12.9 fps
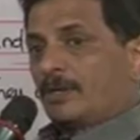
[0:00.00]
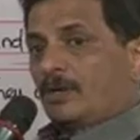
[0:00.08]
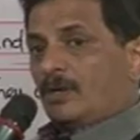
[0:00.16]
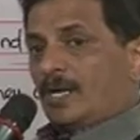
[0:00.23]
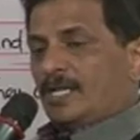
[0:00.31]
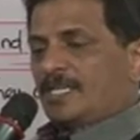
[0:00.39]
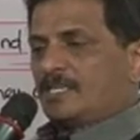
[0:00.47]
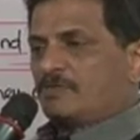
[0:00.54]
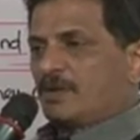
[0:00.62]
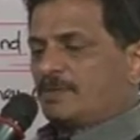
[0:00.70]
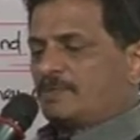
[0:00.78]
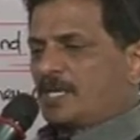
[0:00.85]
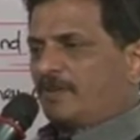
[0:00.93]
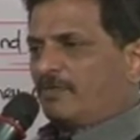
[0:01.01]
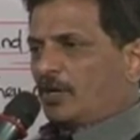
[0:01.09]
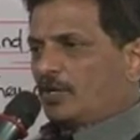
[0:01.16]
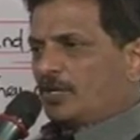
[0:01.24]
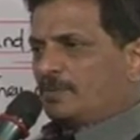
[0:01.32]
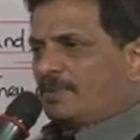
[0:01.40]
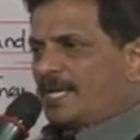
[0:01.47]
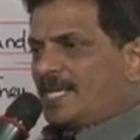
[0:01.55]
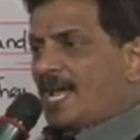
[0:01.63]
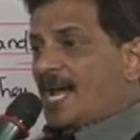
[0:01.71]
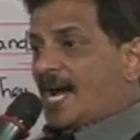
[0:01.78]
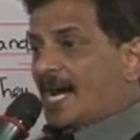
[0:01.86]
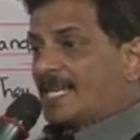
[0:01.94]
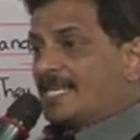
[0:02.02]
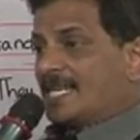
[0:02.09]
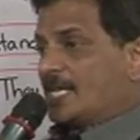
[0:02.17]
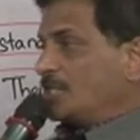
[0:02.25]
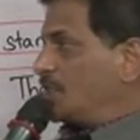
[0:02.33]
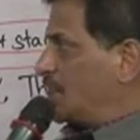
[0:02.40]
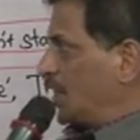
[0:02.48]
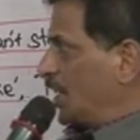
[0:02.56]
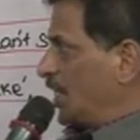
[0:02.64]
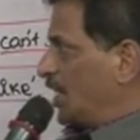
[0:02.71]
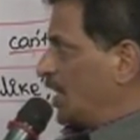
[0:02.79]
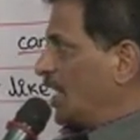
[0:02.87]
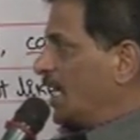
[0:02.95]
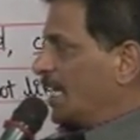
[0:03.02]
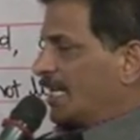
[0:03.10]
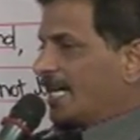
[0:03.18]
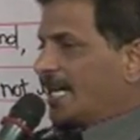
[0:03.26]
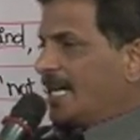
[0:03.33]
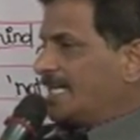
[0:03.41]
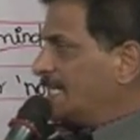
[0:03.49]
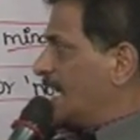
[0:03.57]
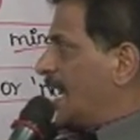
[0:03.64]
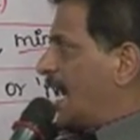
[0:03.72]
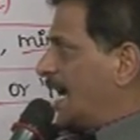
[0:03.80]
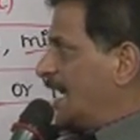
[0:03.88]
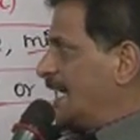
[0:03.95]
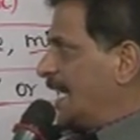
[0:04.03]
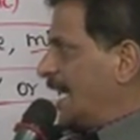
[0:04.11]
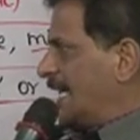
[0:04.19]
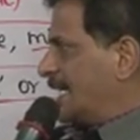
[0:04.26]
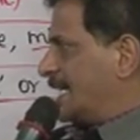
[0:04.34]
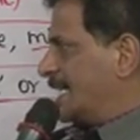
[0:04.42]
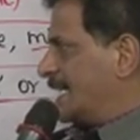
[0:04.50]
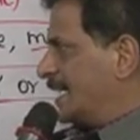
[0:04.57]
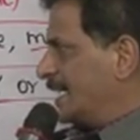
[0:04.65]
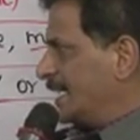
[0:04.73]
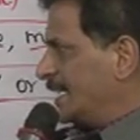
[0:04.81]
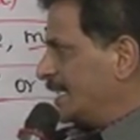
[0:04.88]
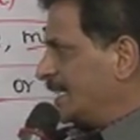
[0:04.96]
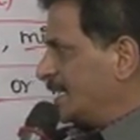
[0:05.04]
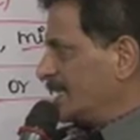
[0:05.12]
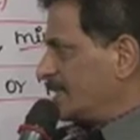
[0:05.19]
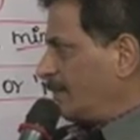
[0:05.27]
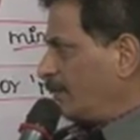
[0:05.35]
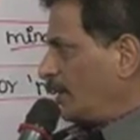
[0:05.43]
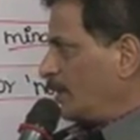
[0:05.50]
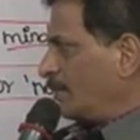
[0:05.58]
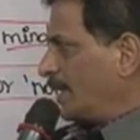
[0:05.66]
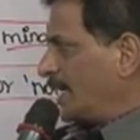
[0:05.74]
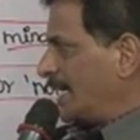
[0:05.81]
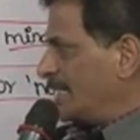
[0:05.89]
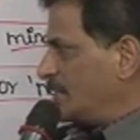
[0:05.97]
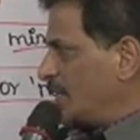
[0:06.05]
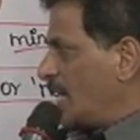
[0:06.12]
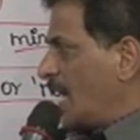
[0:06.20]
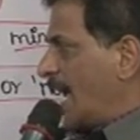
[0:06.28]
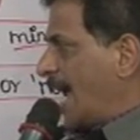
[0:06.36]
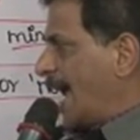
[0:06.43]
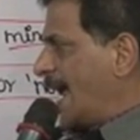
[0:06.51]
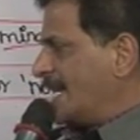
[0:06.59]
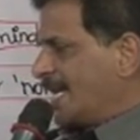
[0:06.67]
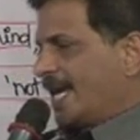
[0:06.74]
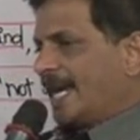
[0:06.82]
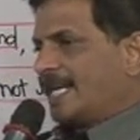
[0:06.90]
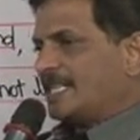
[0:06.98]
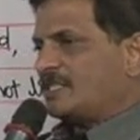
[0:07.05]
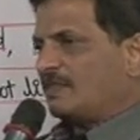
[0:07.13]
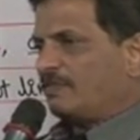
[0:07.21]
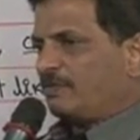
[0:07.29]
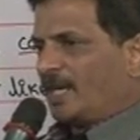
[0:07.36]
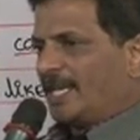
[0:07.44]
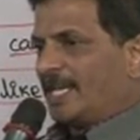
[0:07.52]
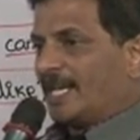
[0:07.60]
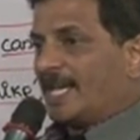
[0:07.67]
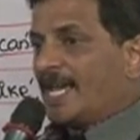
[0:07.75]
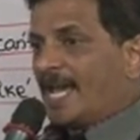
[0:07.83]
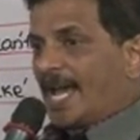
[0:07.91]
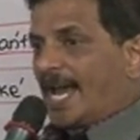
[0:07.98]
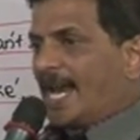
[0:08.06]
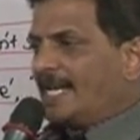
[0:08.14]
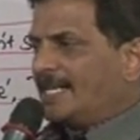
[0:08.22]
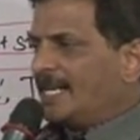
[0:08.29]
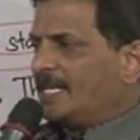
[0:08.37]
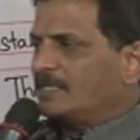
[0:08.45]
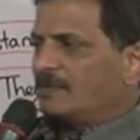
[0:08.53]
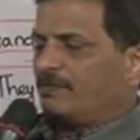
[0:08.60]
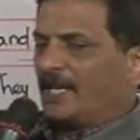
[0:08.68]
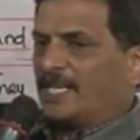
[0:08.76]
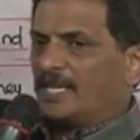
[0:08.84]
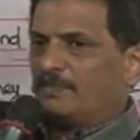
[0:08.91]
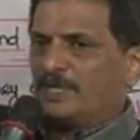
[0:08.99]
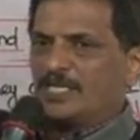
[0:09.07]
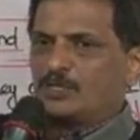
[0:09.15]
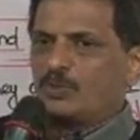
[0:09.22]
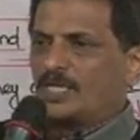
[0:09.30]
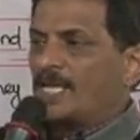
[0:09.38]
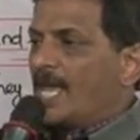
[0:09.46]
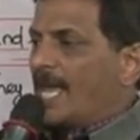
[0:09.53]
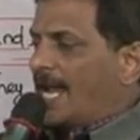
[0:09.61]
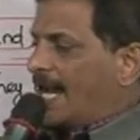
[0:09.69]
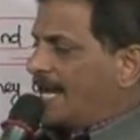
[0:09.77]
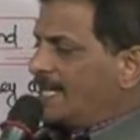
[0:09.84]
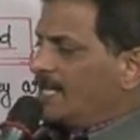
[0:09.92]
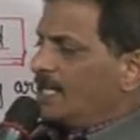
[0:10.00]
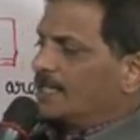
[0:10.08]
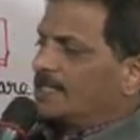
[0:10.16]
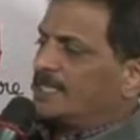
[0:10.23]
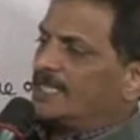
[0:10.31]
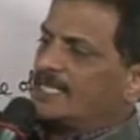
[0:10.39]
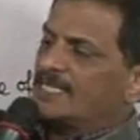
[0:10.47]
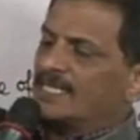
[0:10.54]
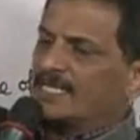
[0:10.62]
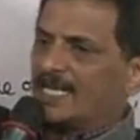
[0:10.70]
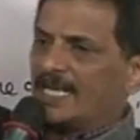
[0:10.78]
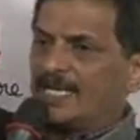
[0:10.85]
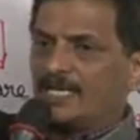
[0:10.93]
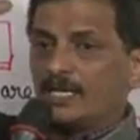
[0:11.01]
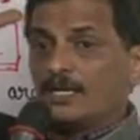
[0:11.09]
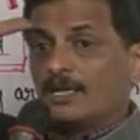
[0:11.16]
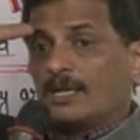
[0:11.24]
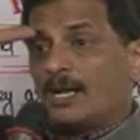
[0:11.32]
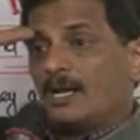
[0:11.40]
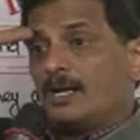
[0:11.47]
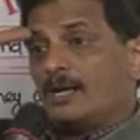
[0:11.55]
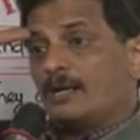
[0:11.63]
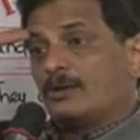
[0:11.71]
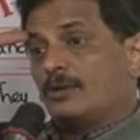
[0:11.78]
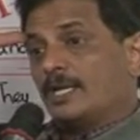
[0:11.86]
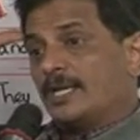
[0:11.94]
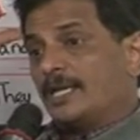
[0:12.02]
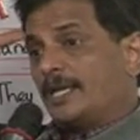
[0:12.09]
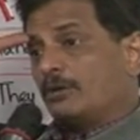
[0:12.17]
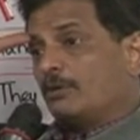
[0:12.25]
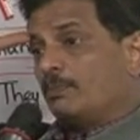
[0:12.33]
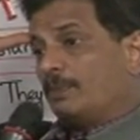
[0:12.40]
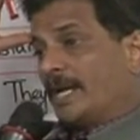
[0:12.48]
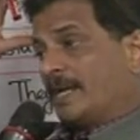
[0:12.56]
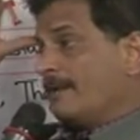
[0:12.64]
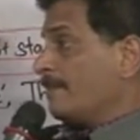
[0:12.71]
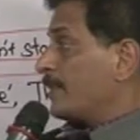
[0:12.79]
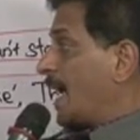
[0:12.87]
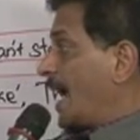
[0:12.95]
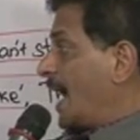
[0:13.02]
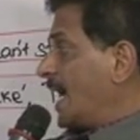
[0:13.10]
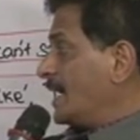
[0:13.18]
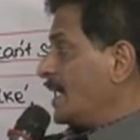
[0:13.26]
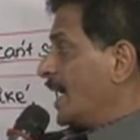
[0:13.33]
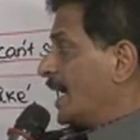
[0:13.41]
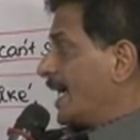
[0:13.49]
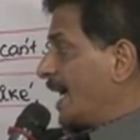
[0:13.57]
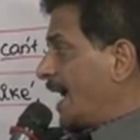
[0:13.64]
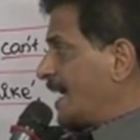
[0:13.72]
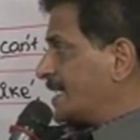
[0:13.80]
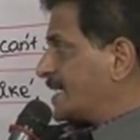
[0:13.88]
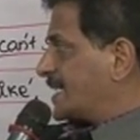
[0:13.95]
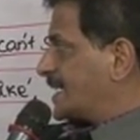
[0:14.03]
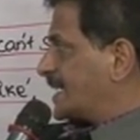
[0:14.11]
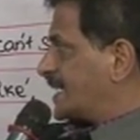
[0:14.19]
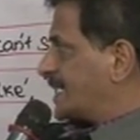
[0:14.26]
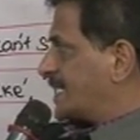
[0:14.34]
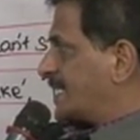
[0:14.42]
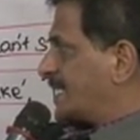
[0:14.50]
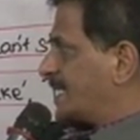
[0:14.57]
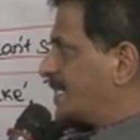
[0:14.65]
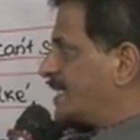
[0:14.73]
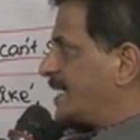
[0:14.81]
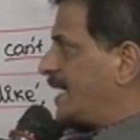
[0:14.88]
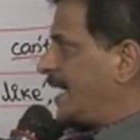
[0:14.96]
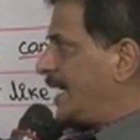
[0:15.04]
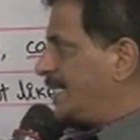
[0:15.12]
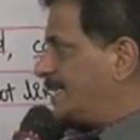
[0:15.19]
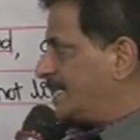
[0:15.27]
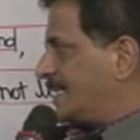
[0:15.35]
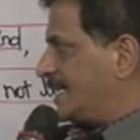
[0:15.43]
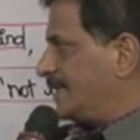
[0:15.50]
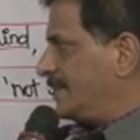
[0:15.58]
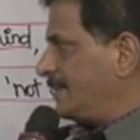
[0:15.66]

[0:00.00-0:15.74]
All these verbs are followed by ing, right? I like, see, followed by ing. Anne hates flying. Anne hates flying means what? Anne, she doesn't like going in aeroplane. Anne hates, hate.